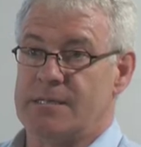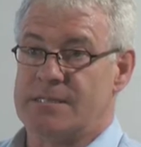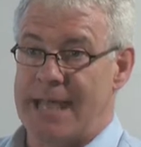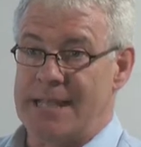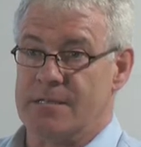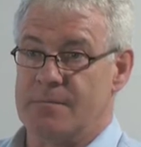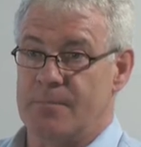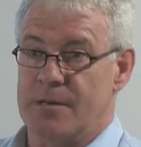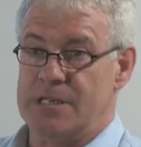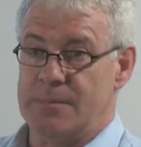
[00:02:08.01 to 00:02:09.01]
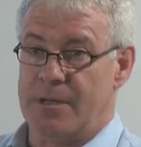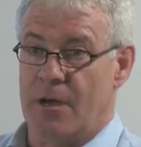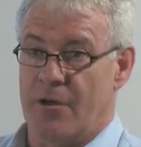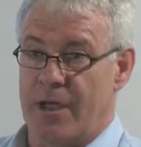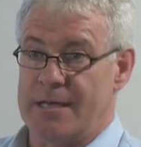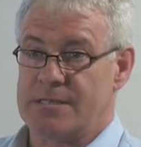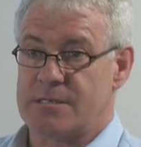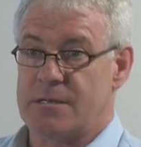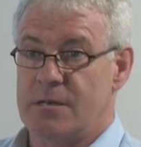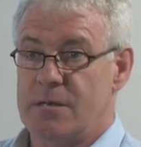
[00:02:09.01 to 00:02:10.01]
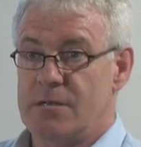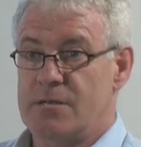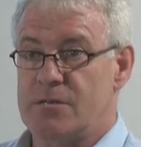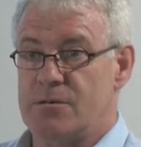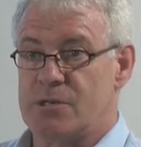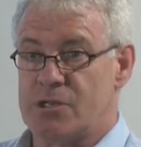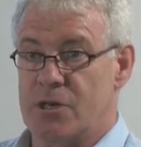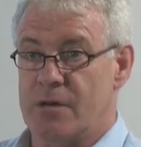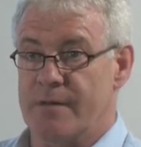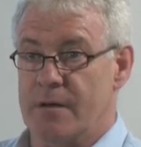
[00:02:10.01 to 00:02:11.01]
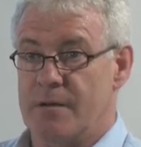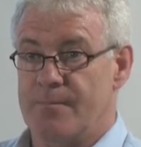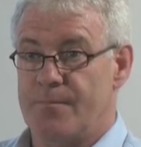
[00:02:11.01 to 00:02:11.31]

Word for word: sent by GPRS to a server.